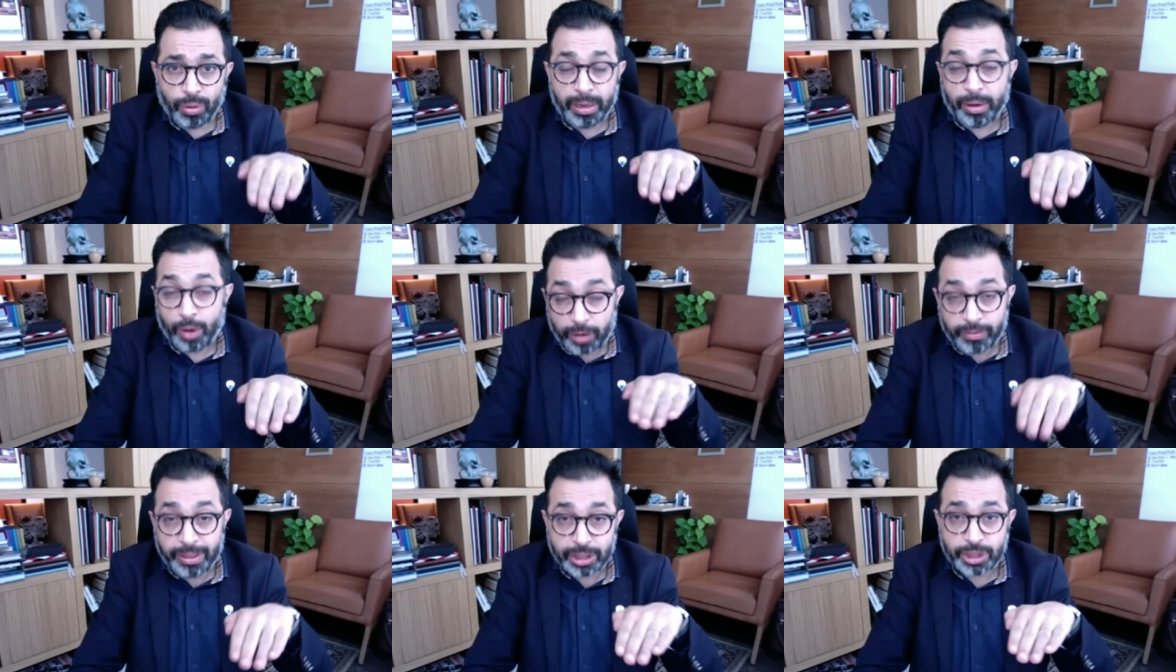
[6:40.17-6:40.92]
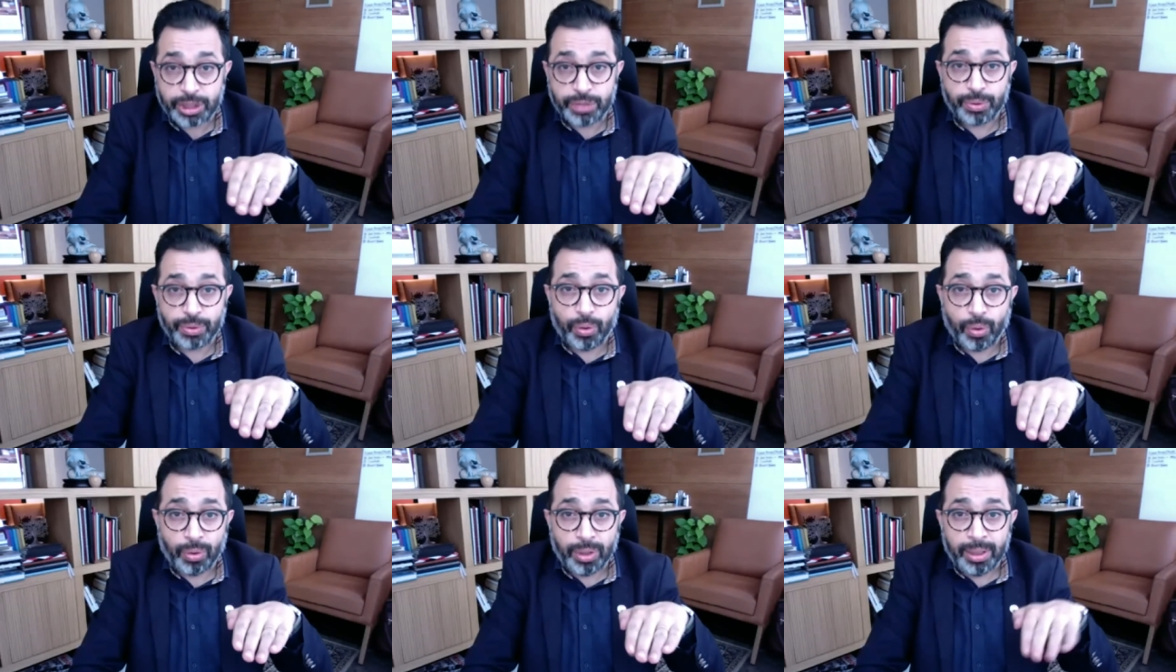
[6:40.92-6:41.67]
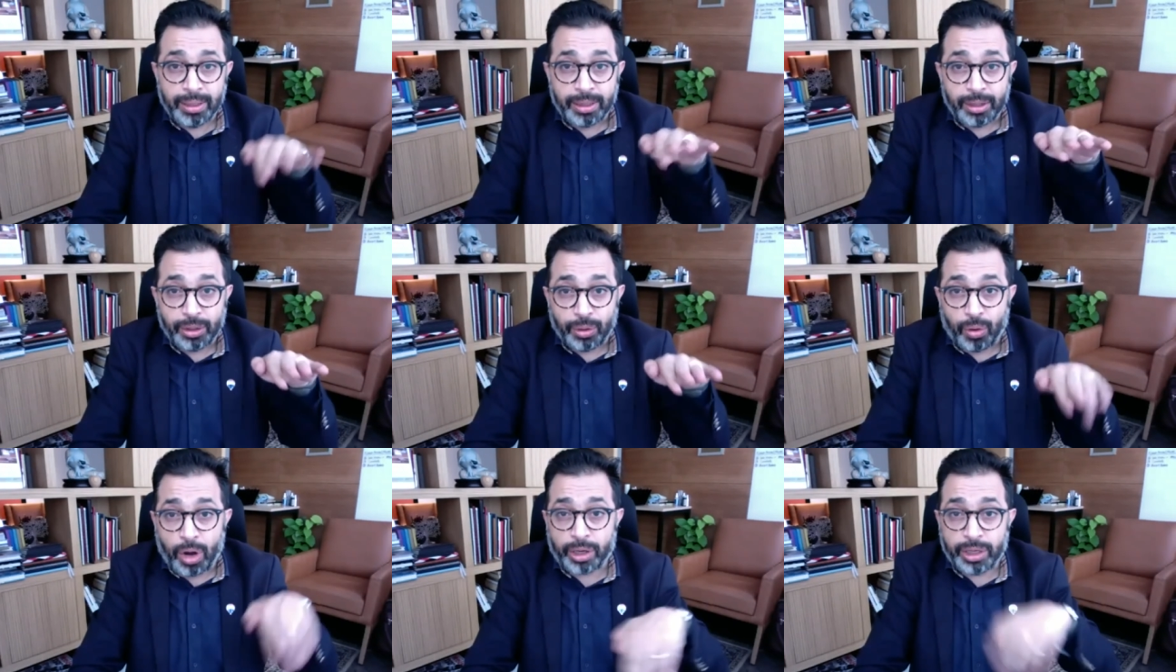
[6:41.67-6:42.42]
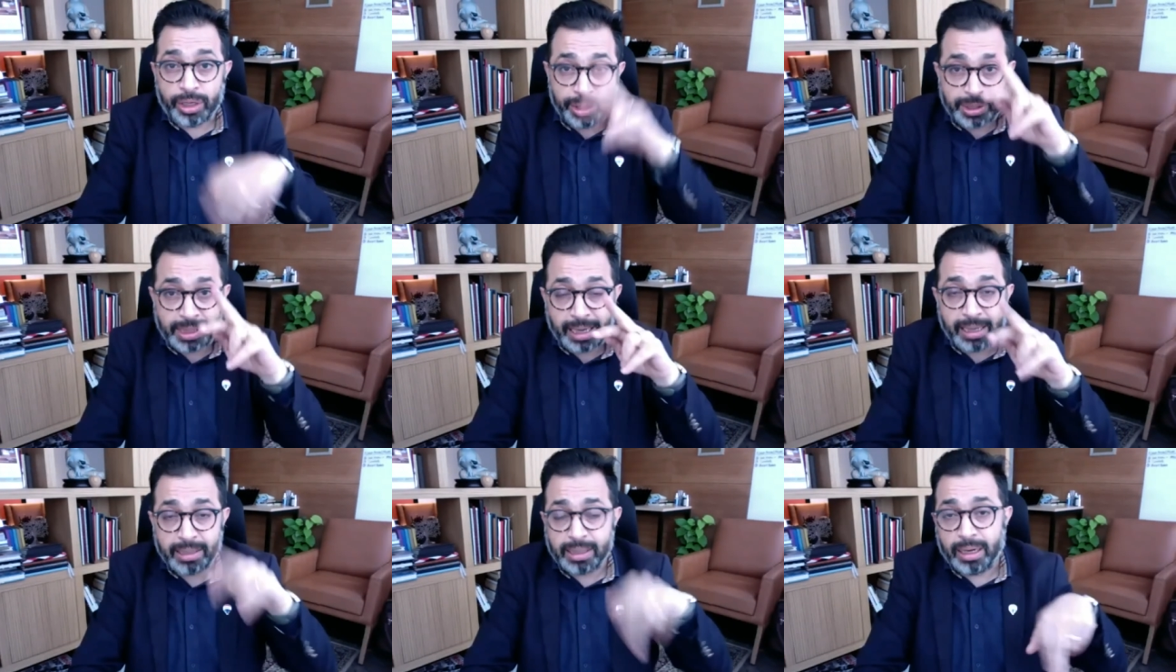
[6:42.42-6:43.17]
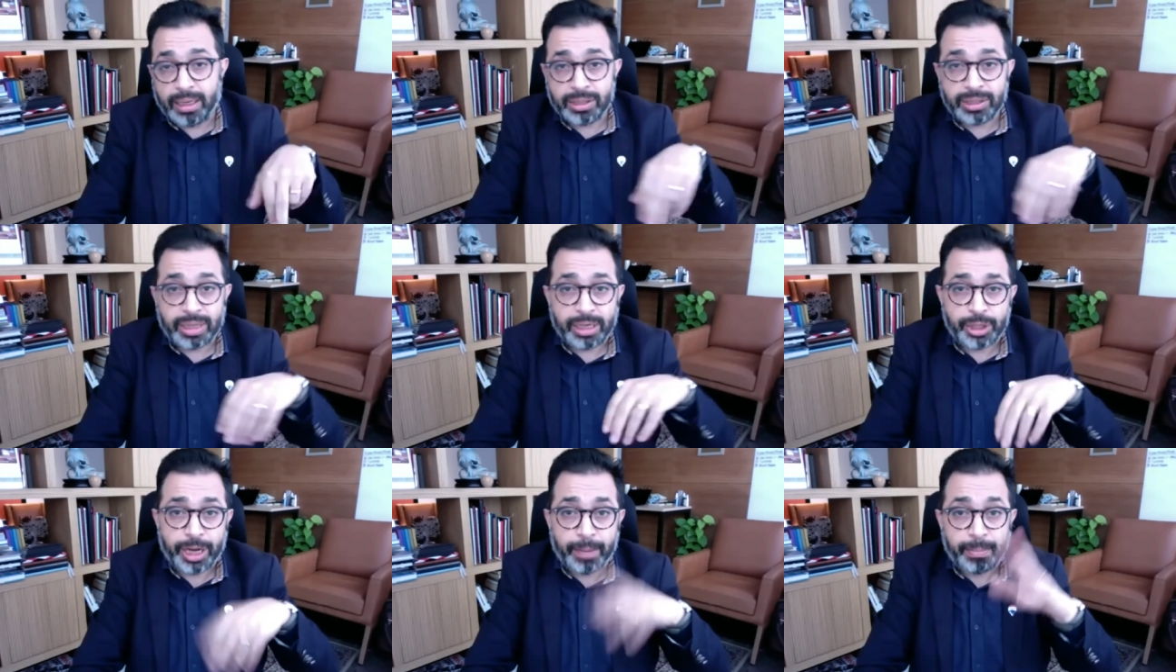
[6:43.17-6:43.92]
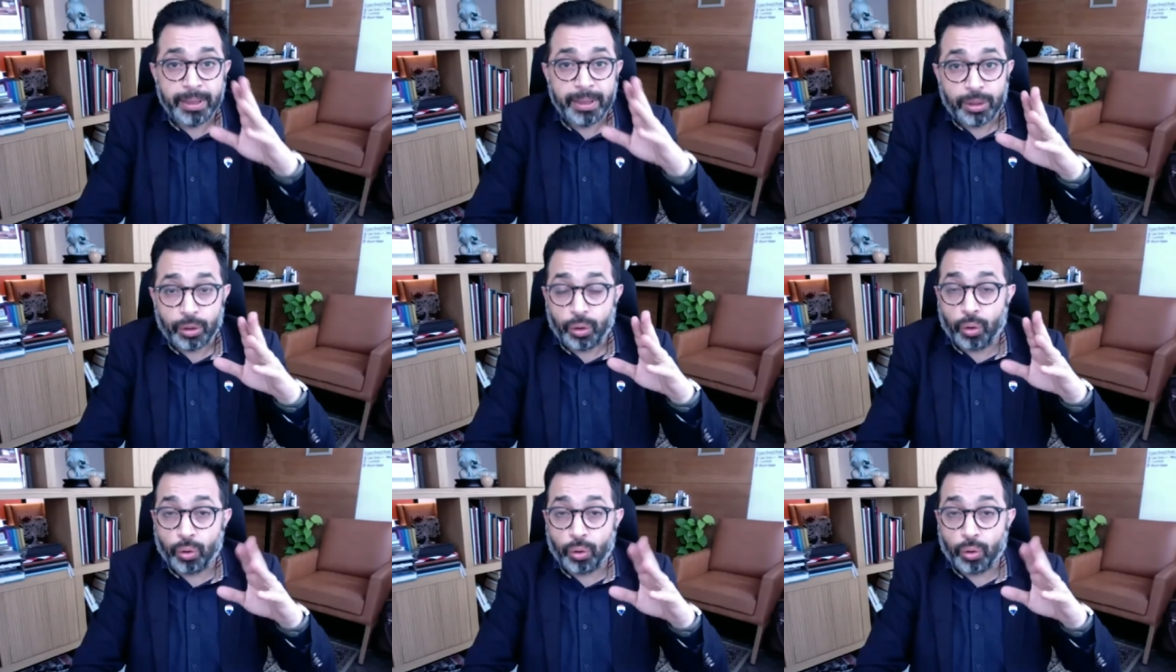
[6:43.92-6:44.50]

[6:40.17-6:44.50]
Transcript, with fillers: And a lot of industries would go, you know, hockey size, uh, stay shape growth.